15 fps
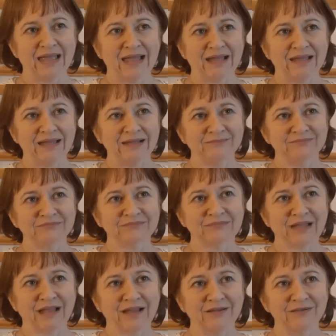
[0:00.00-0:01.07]

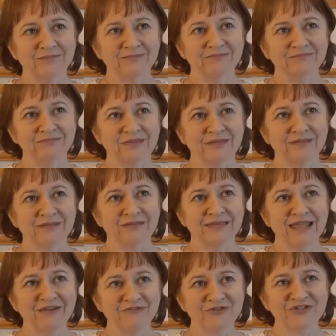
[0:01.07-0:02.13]
I'm
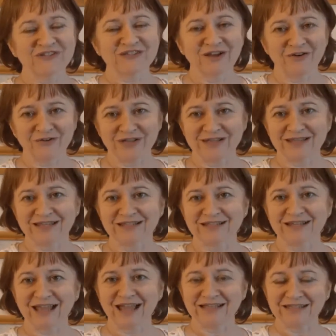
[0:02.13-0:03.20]
never sorry that it
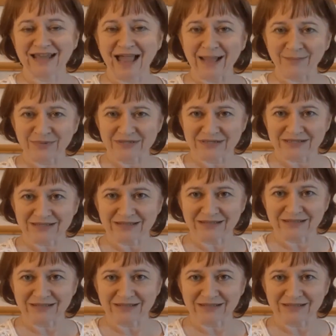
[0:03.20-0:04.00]
had happened.